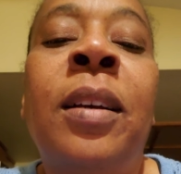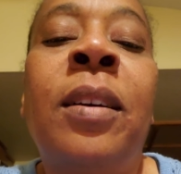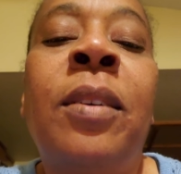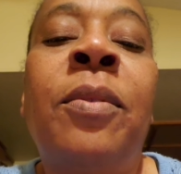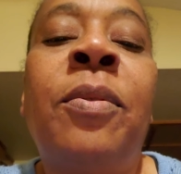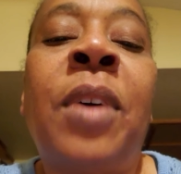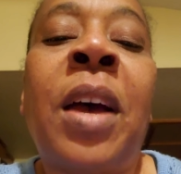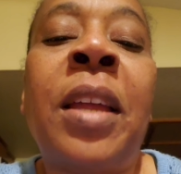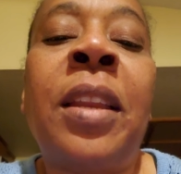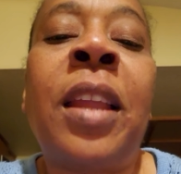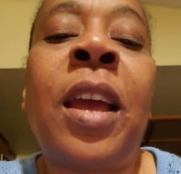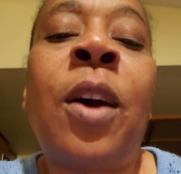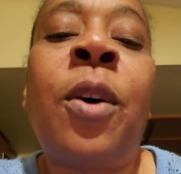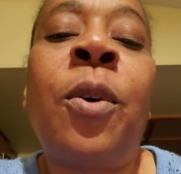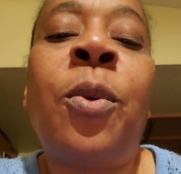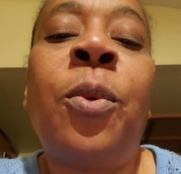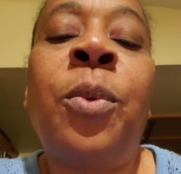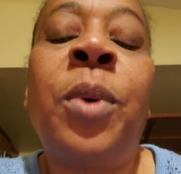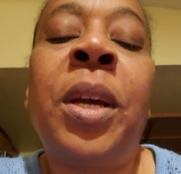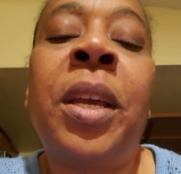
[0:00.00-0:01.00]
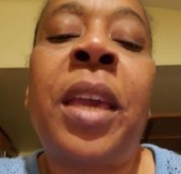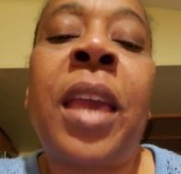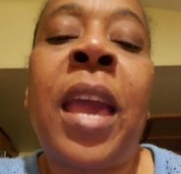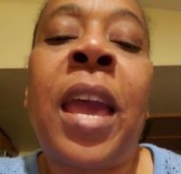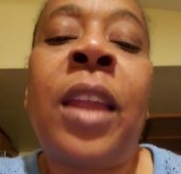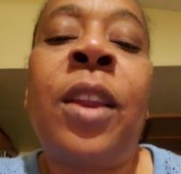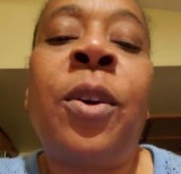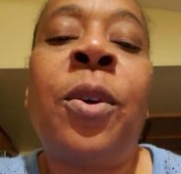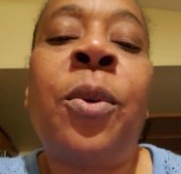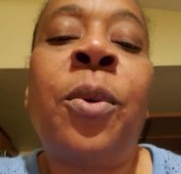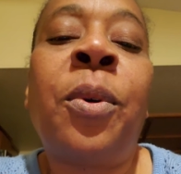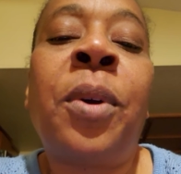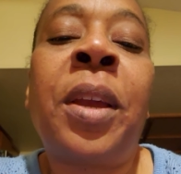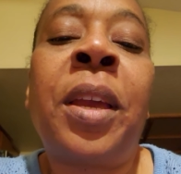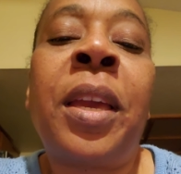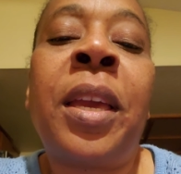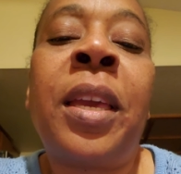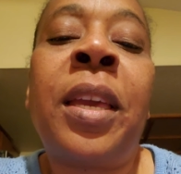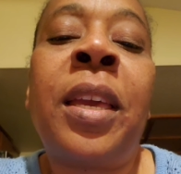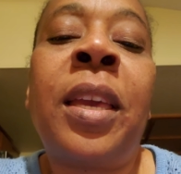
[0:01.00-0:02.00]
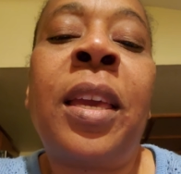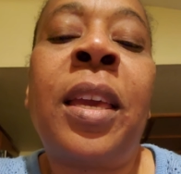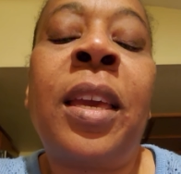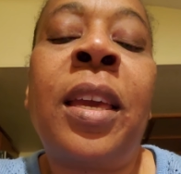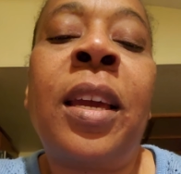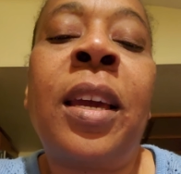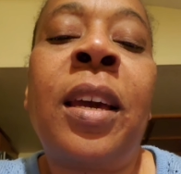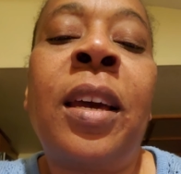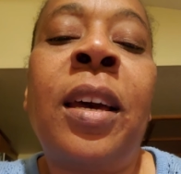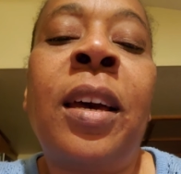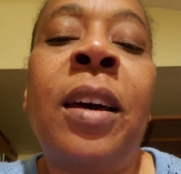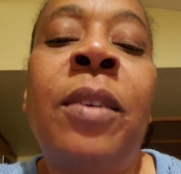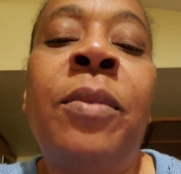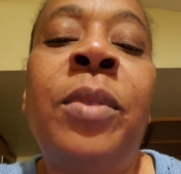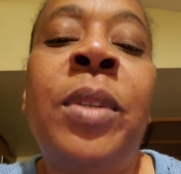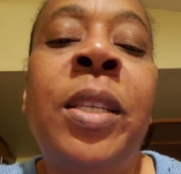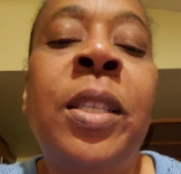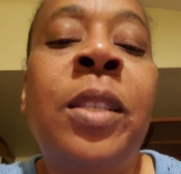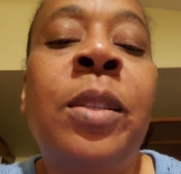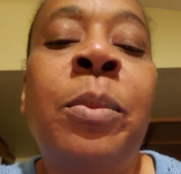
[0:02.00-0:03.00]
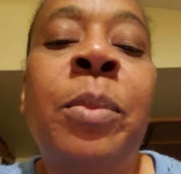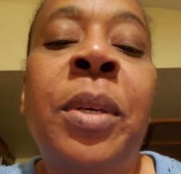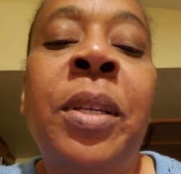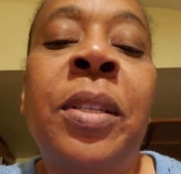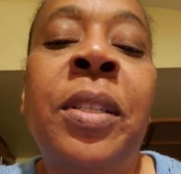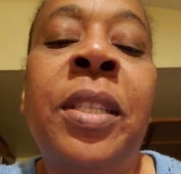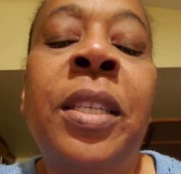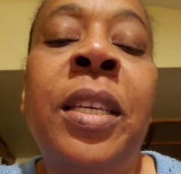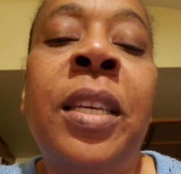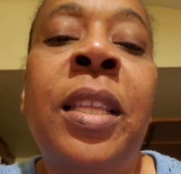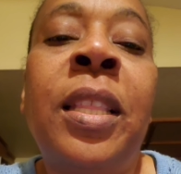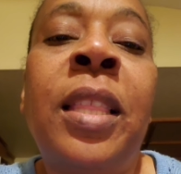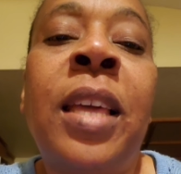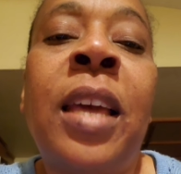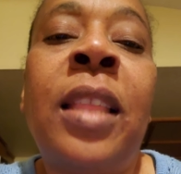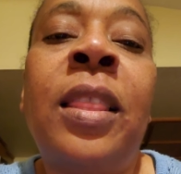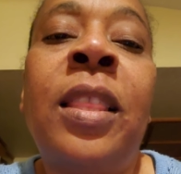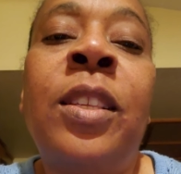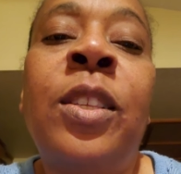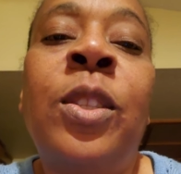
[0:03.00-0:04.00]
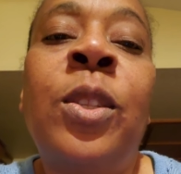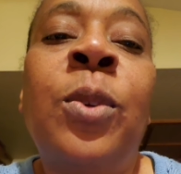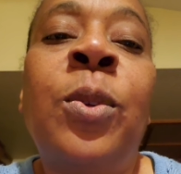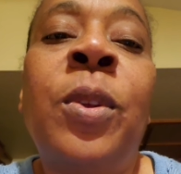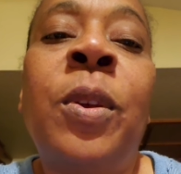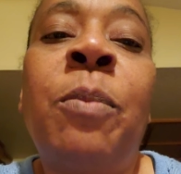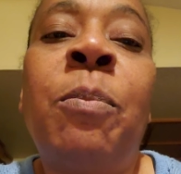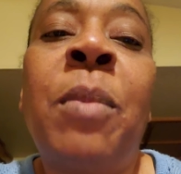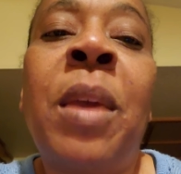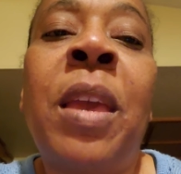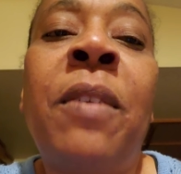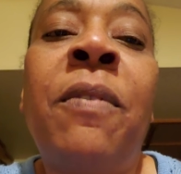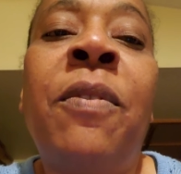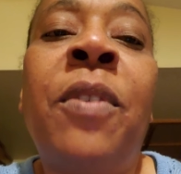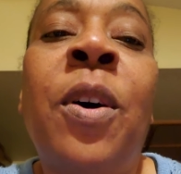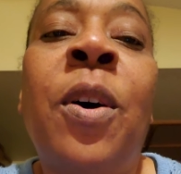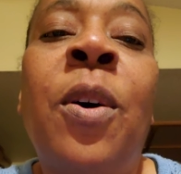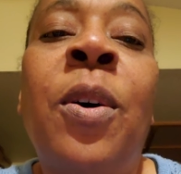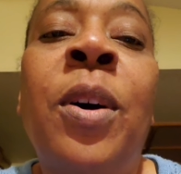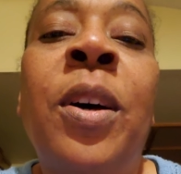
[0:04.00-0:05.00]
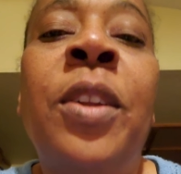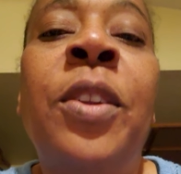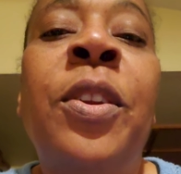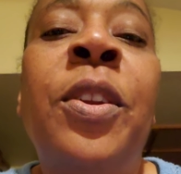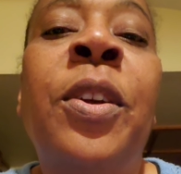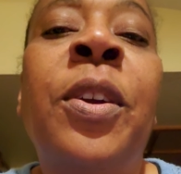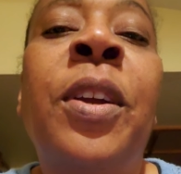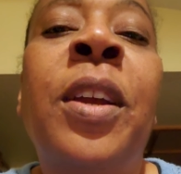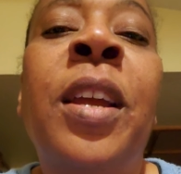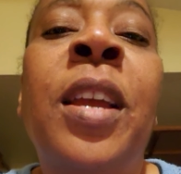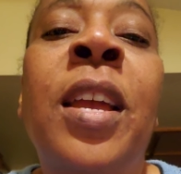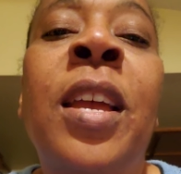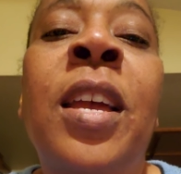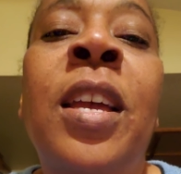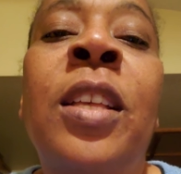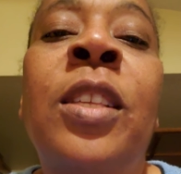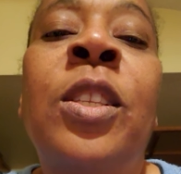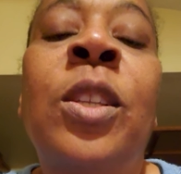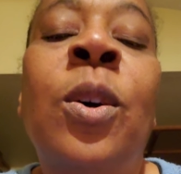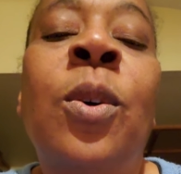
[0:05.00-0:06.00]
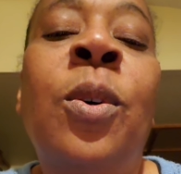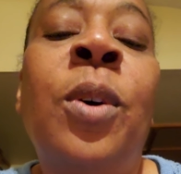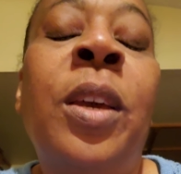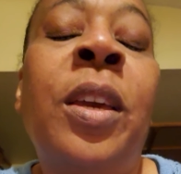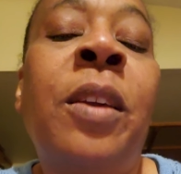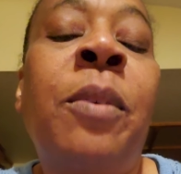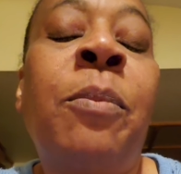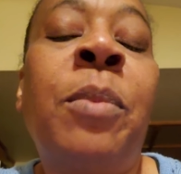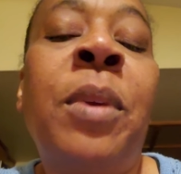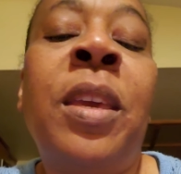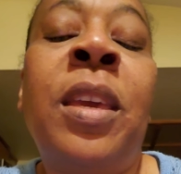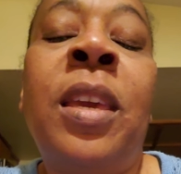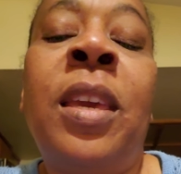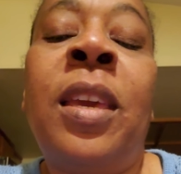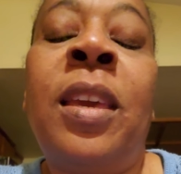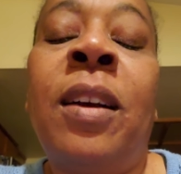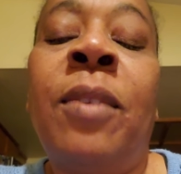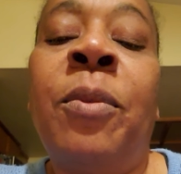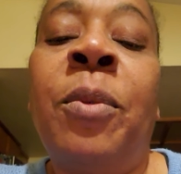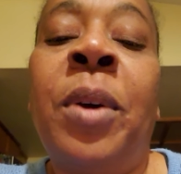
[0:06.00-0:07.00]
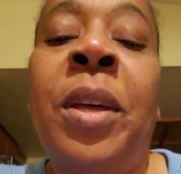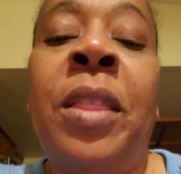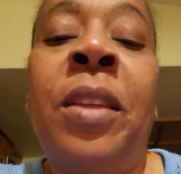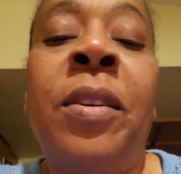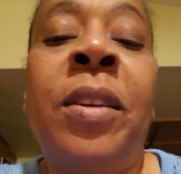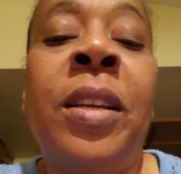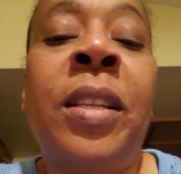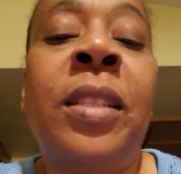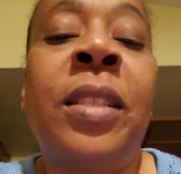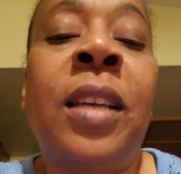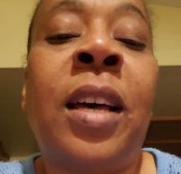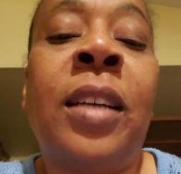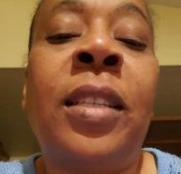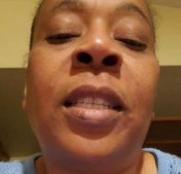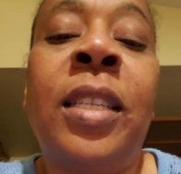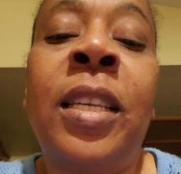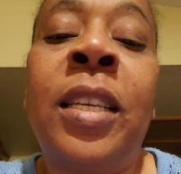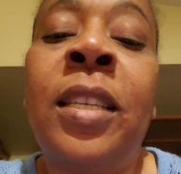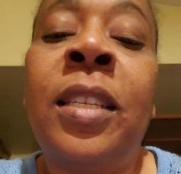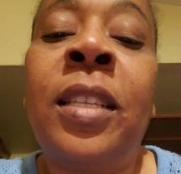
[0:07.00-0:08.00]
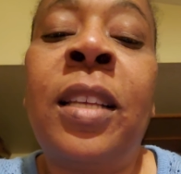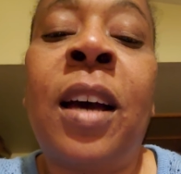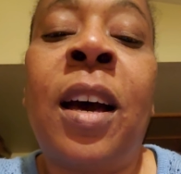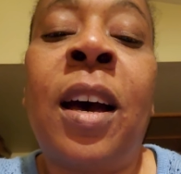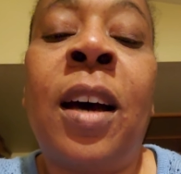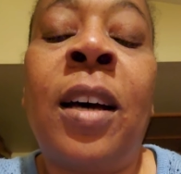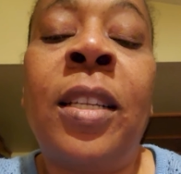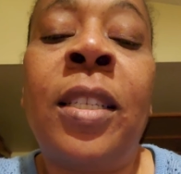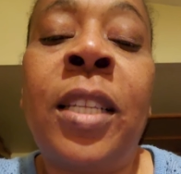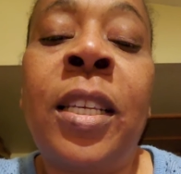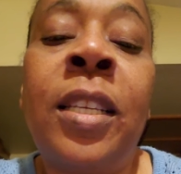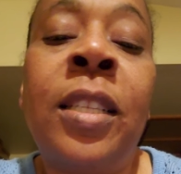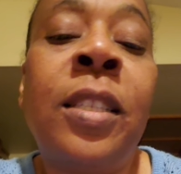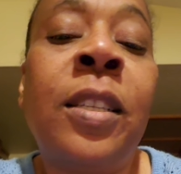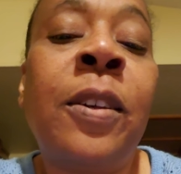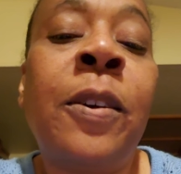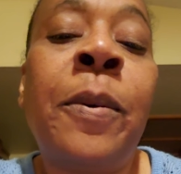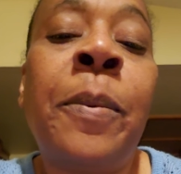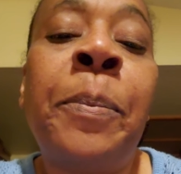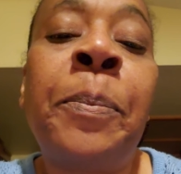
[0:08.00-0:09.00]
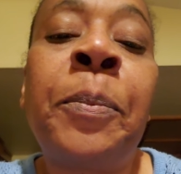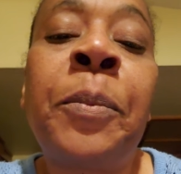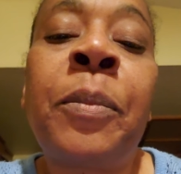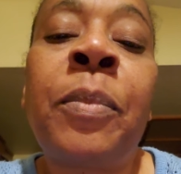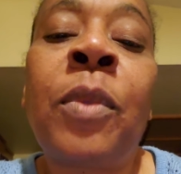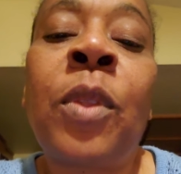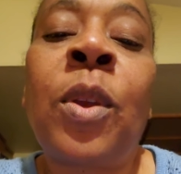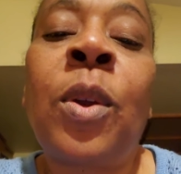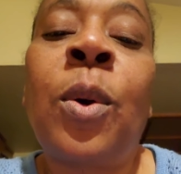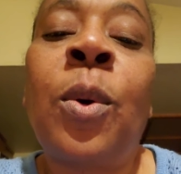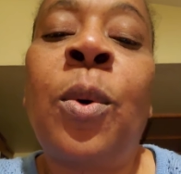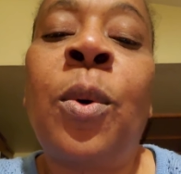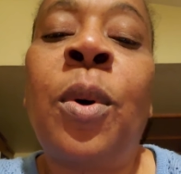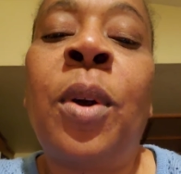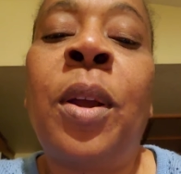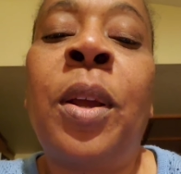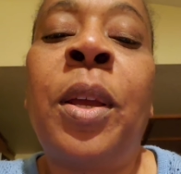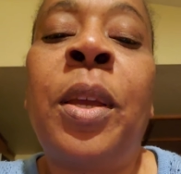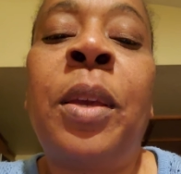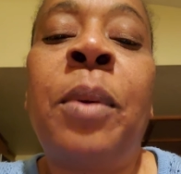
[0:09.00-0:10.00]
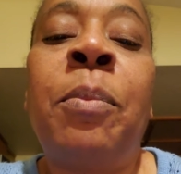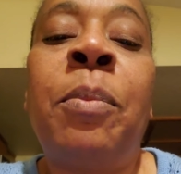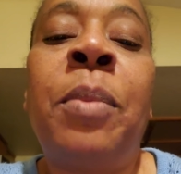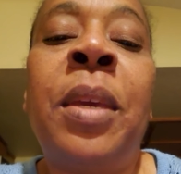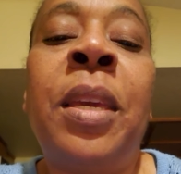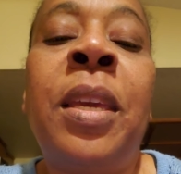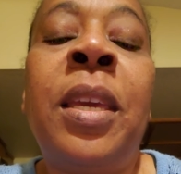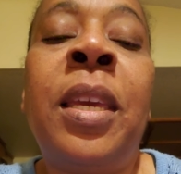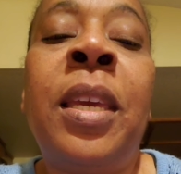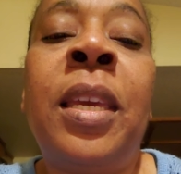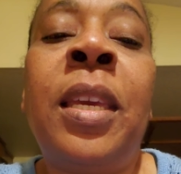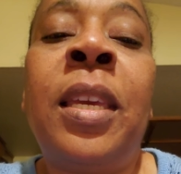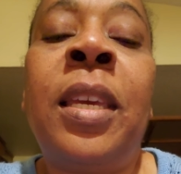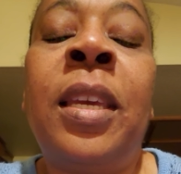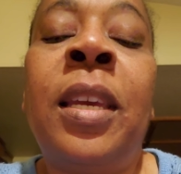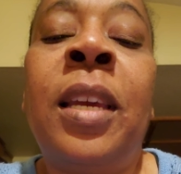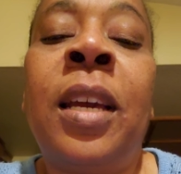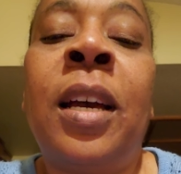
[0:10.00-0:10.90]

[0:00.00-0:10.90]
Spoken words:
find out what category of disability that the student may fall under. So it could be whether it's autism, or it could be